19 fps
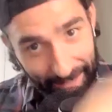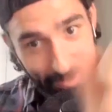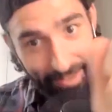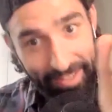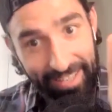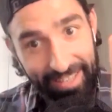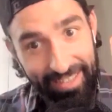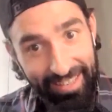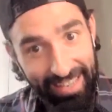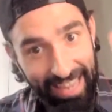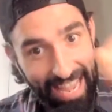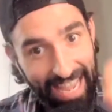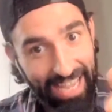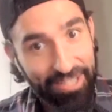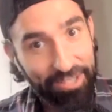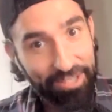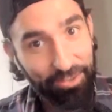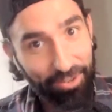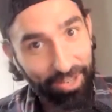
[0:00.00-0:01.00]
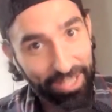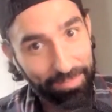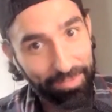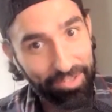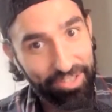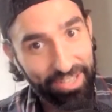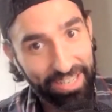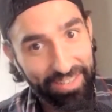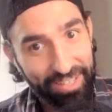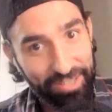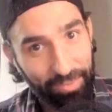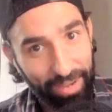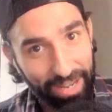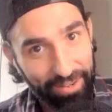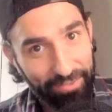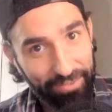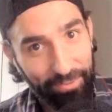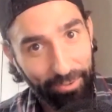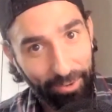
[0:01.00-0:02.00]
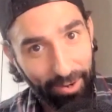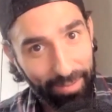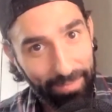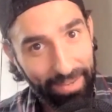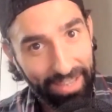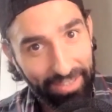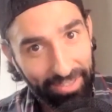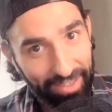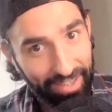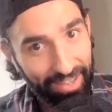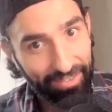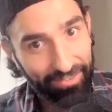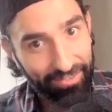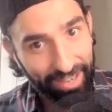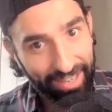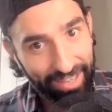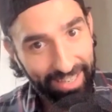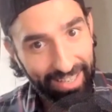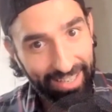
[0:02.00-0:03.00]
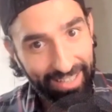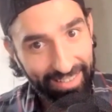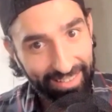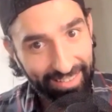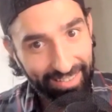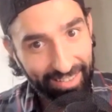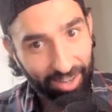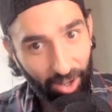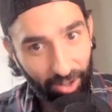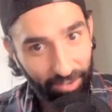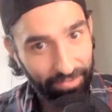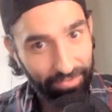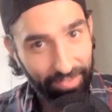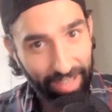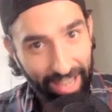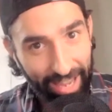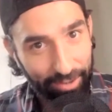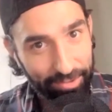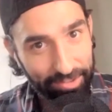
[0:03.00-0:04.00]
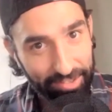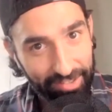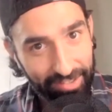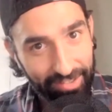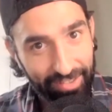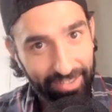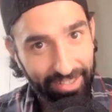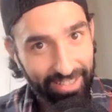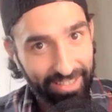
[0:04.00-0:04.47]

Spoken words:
talk about the asteroids machine that's waiting for him in the fucking golf house.